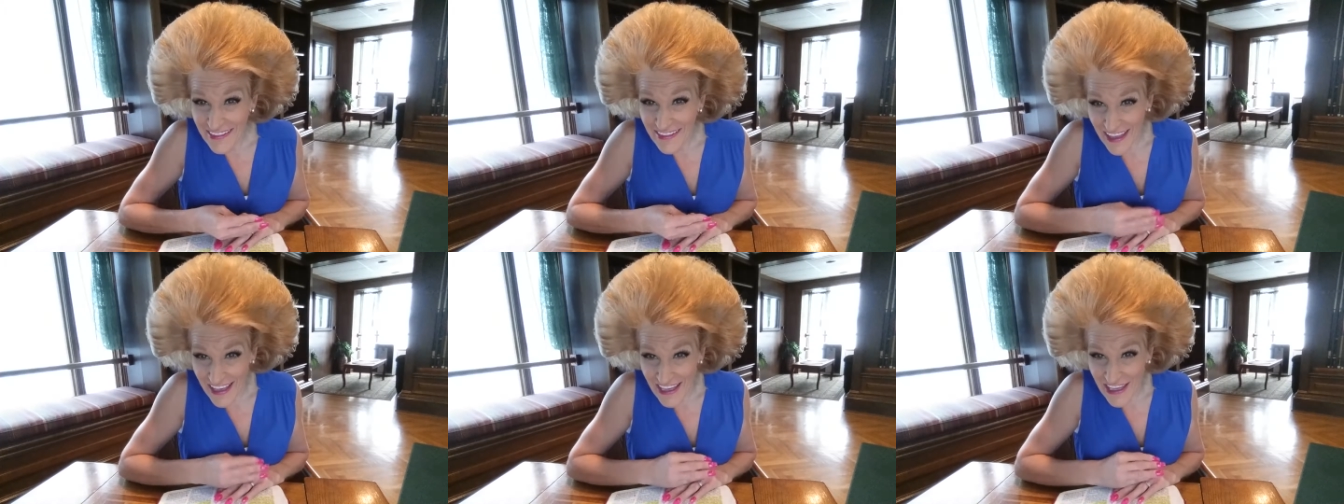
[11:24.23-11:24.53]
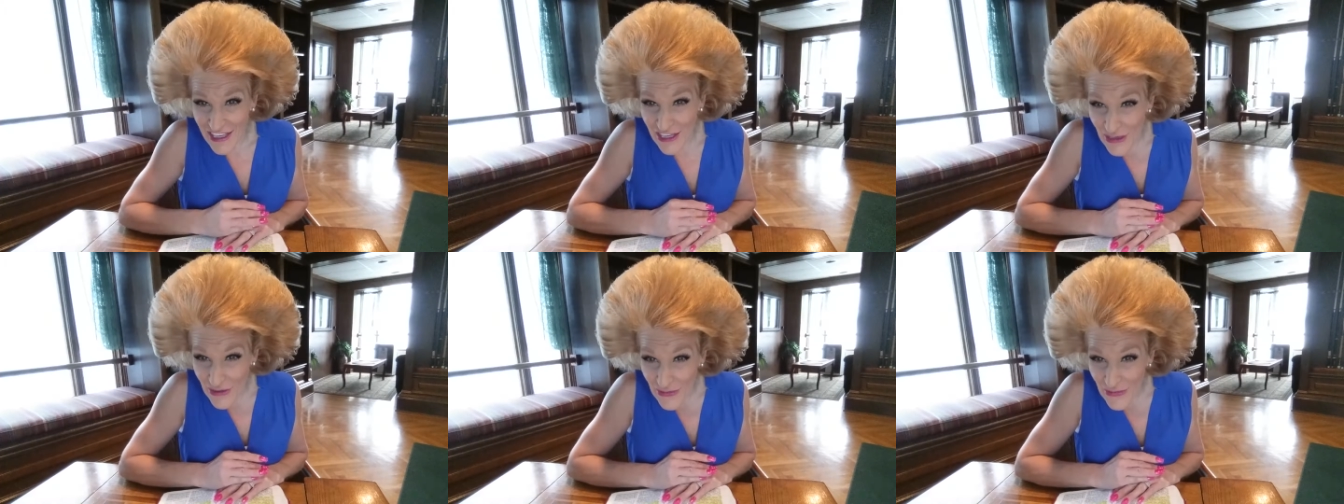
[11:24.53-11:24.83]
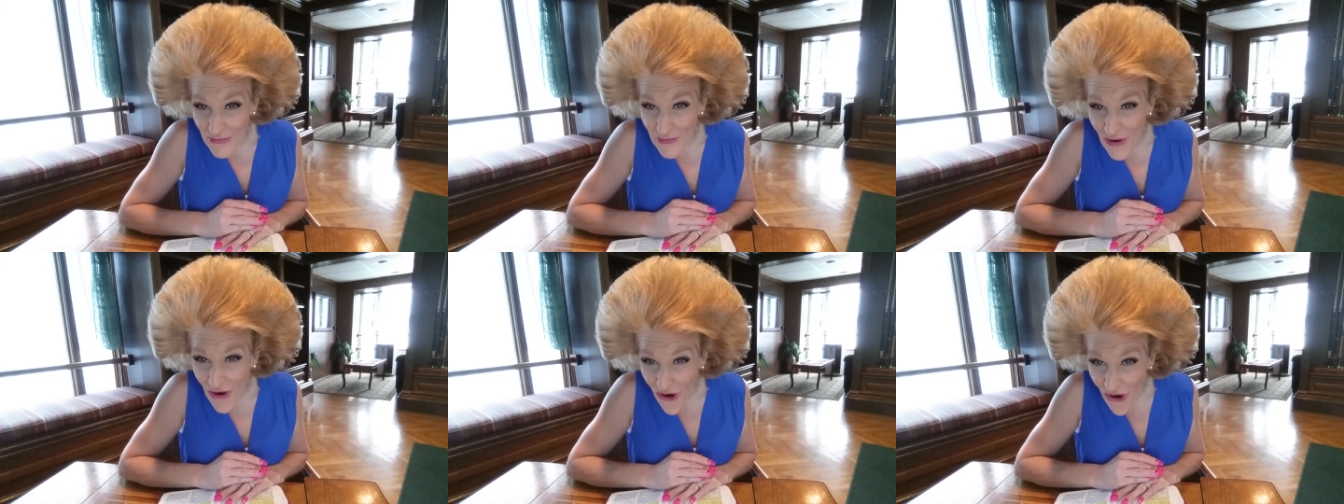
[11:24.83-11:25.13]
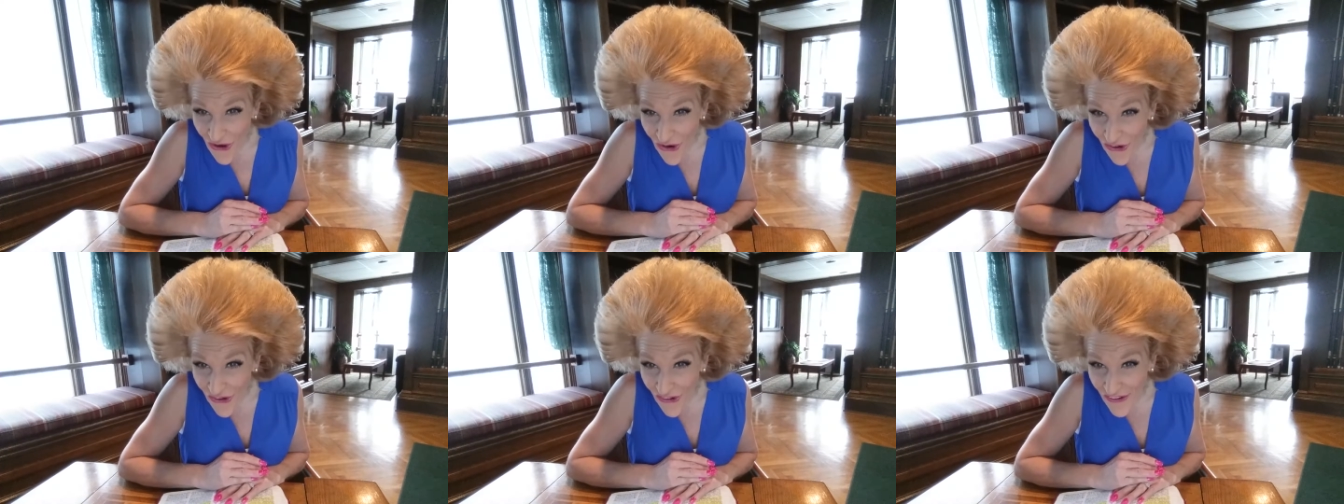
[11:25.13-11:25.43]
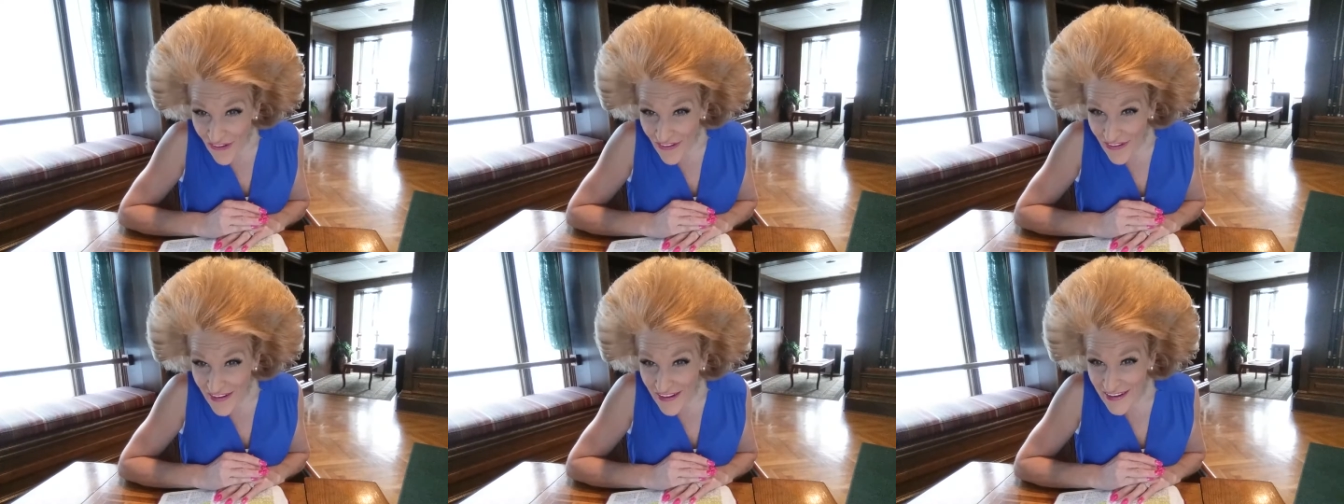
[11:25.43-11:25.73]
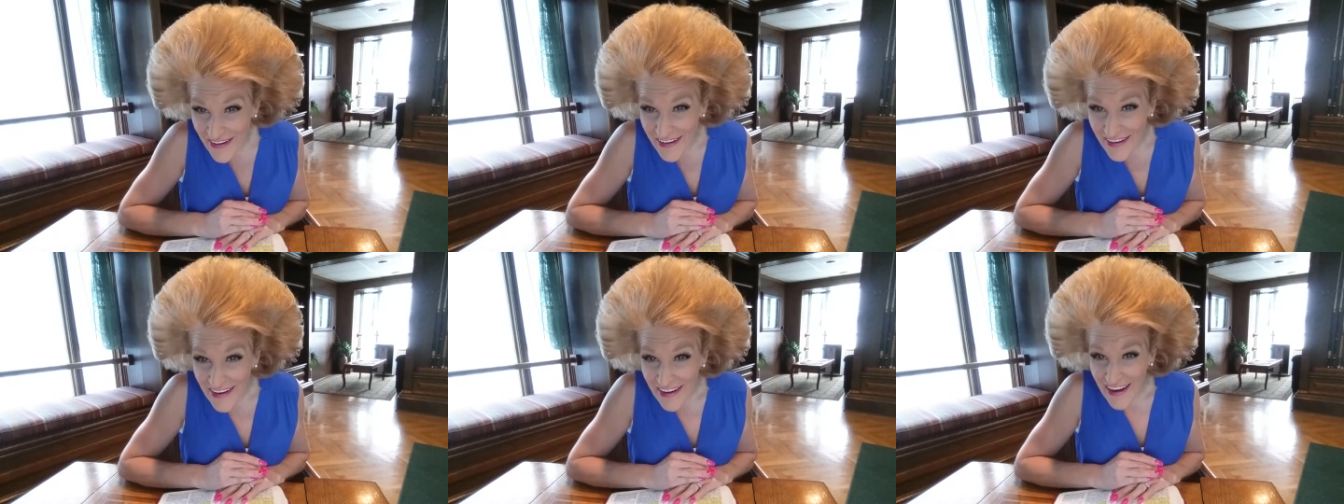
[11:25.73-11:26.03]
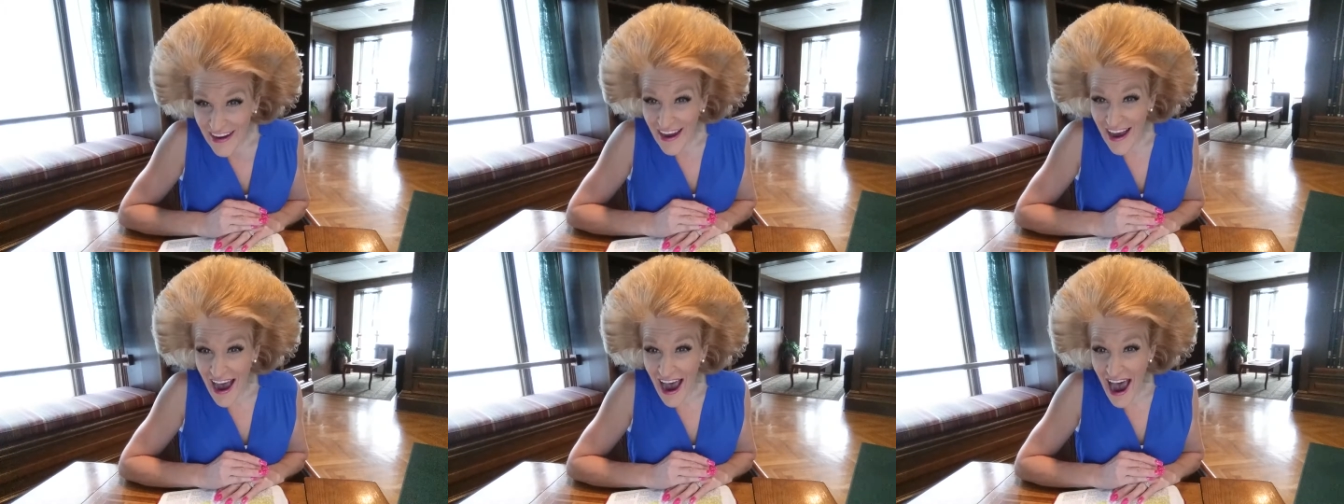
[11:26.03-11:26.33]
that you are
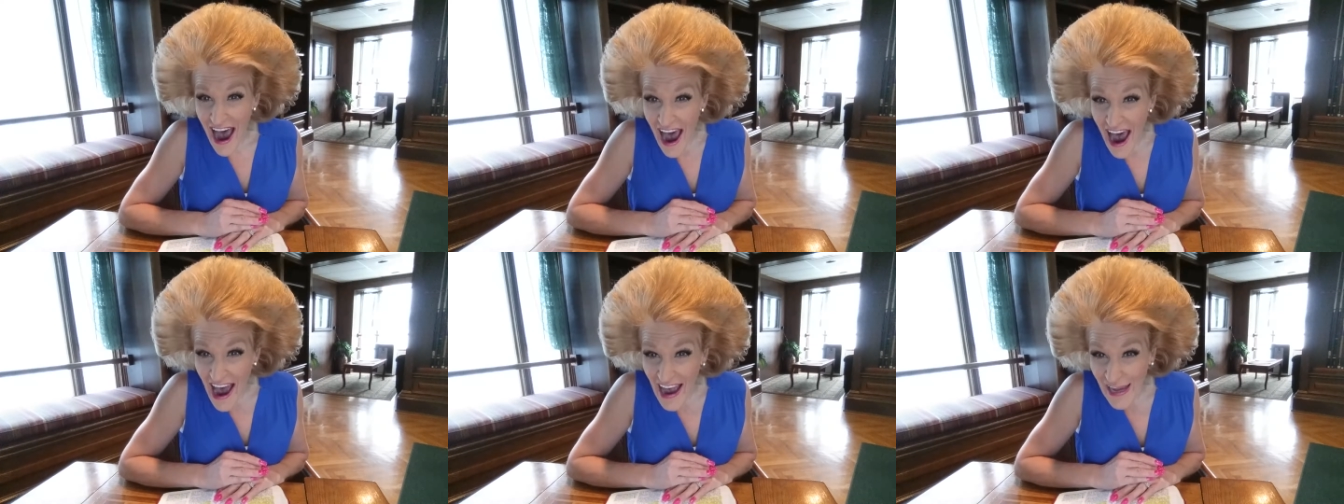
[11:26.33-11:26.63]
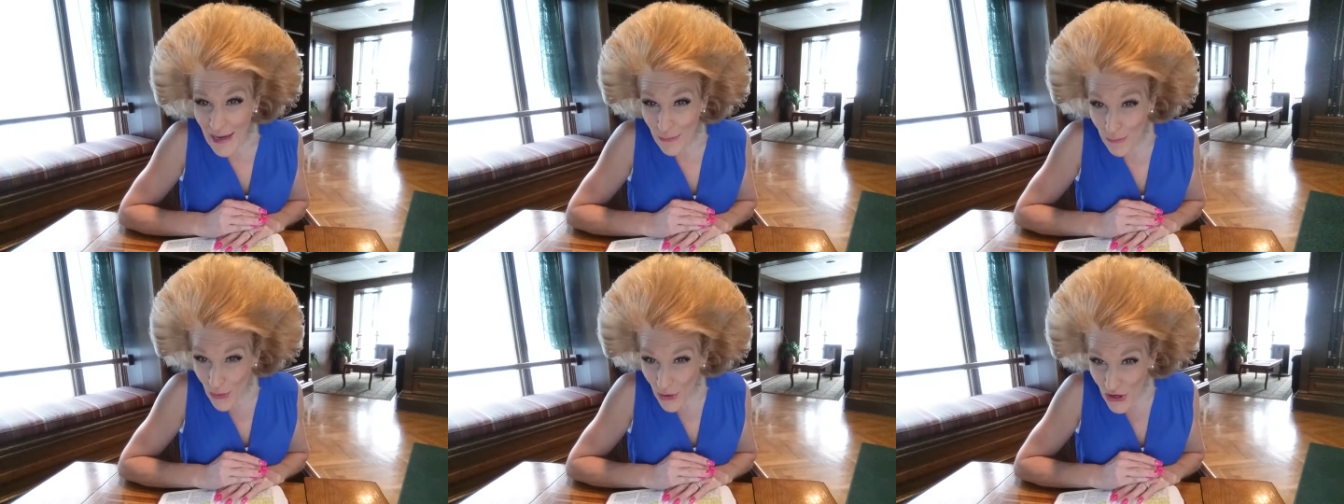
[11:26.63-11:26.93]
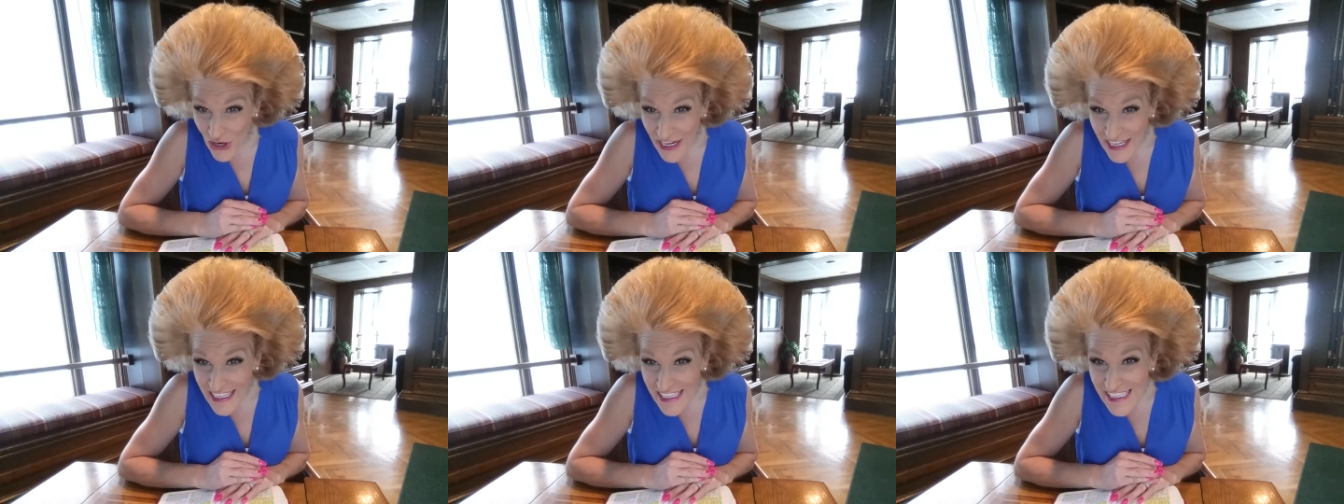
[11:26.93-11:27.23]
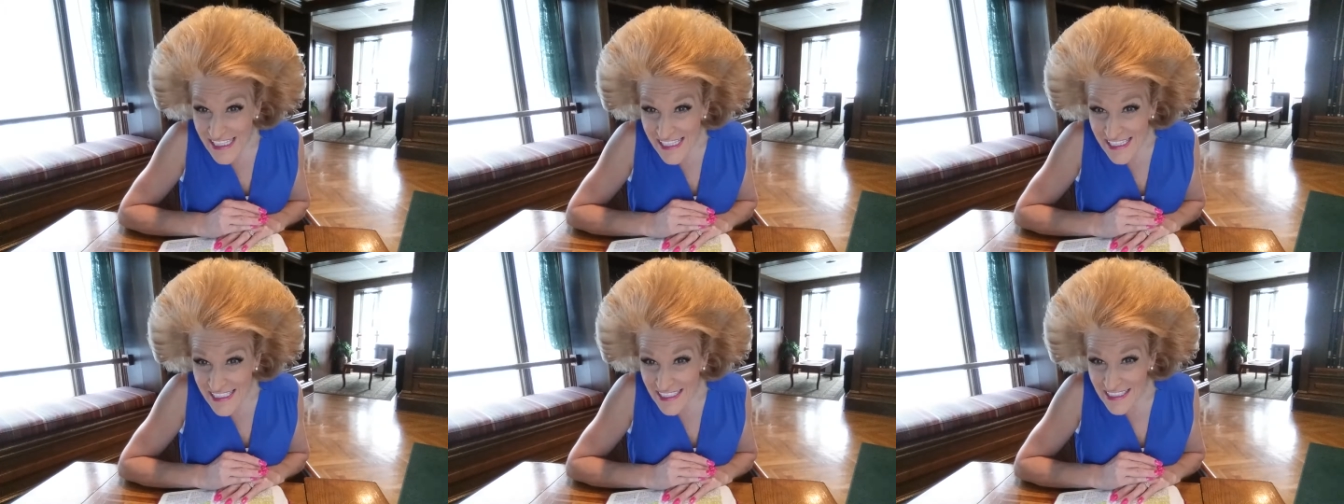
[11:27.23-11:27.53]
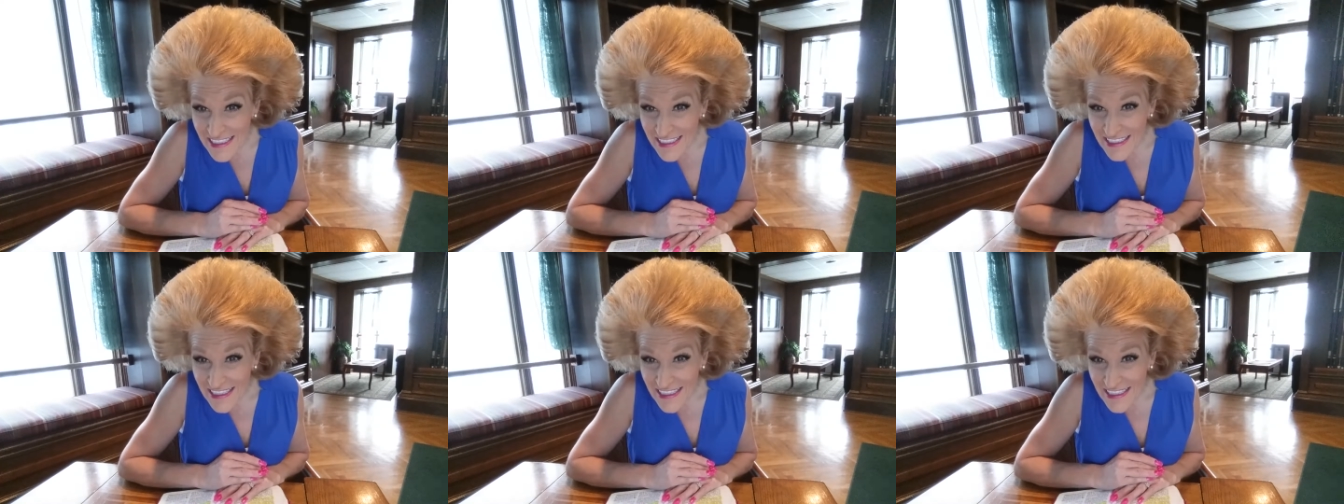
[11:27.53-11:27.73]
a high priest